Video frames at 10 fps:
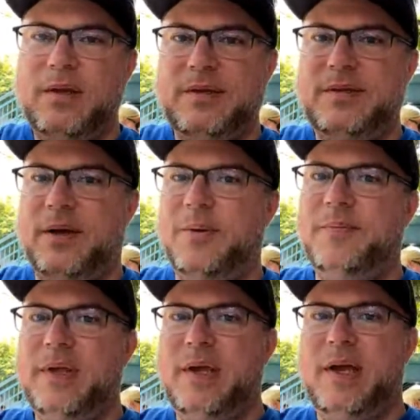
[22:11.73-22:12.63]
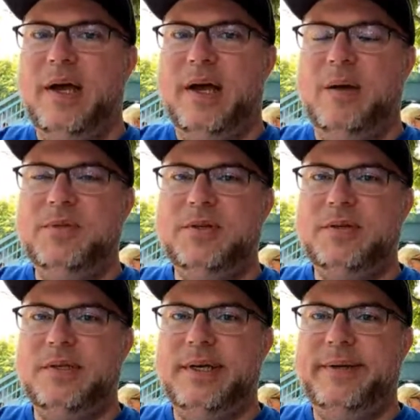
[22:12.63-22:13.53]
So I'm
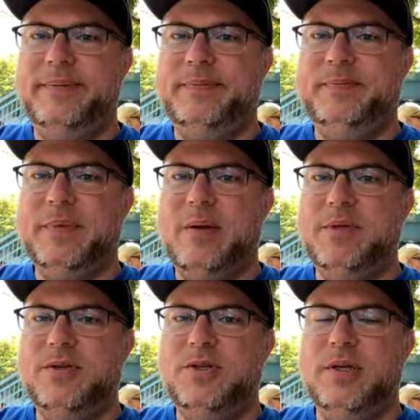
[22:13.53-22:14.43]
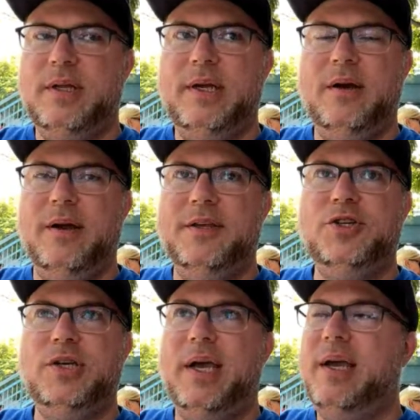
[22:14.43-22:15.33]
just chilling here in the
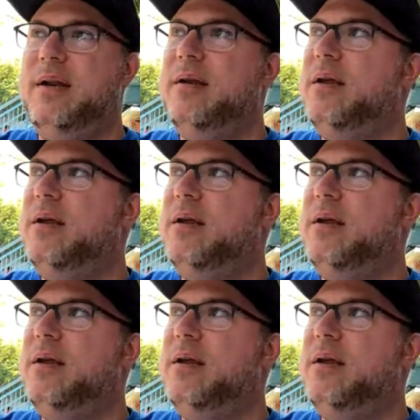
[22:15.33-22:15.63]
shade.